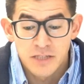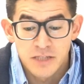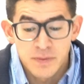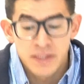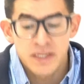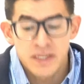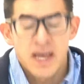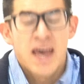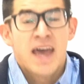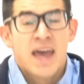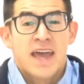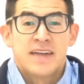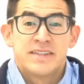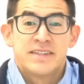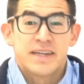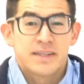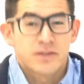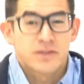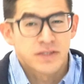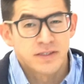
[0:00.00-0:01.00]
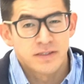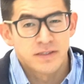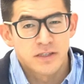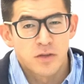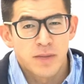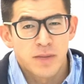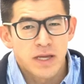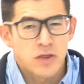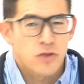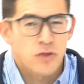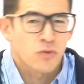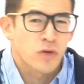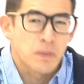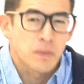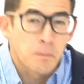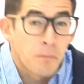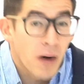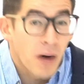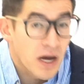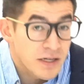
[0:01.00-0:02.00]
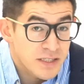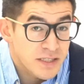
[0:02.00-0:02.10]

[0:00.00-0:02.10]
engagement and Danielson's domain 3,